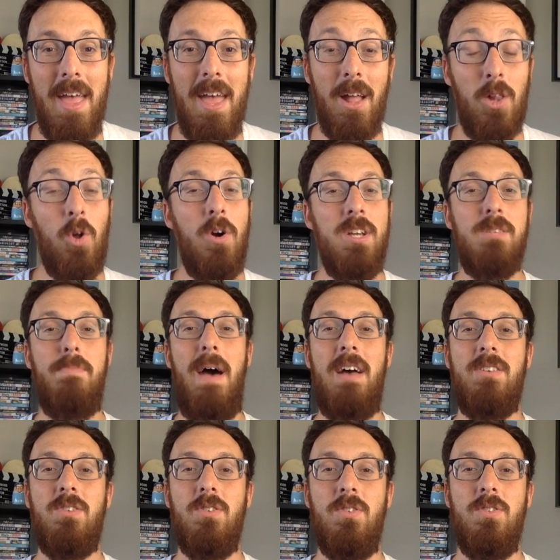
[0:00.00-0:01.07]
Inglourious
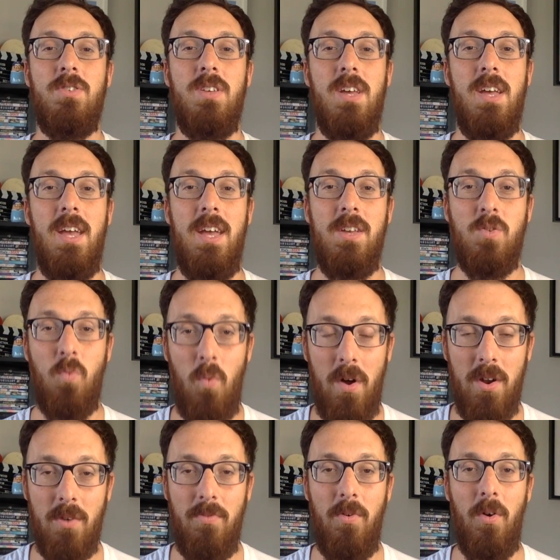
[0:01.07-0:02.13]
Basterds is
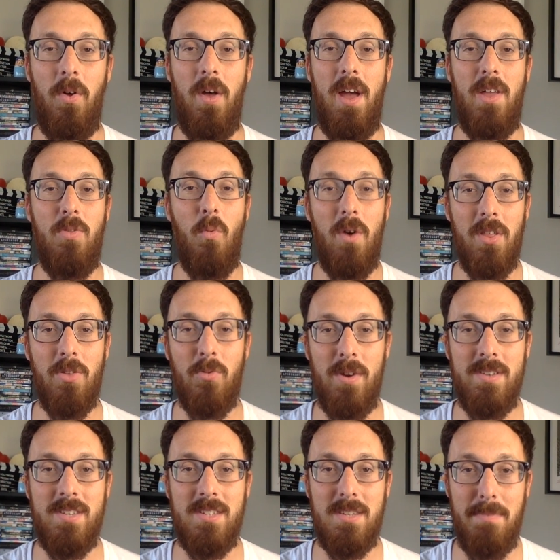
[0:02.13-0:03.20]
wonderful, and one of the
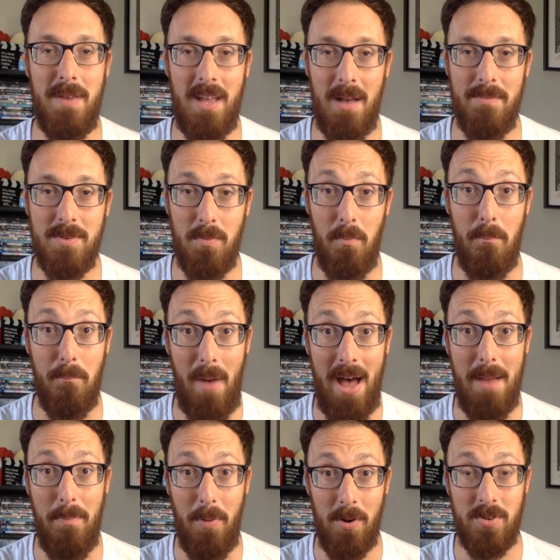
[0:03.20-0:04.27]
reasons it becomes
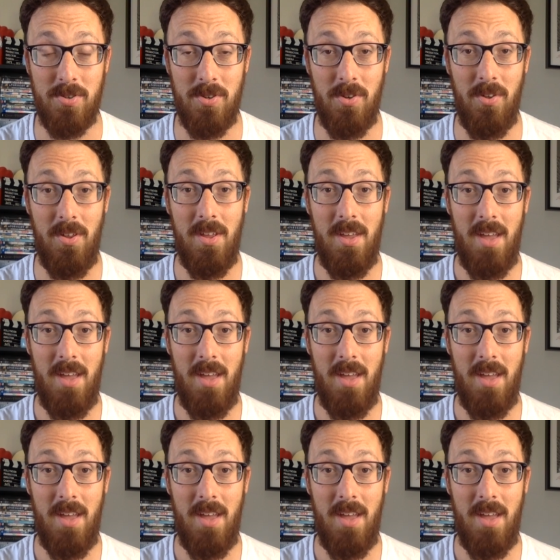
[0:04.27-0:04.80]
my personal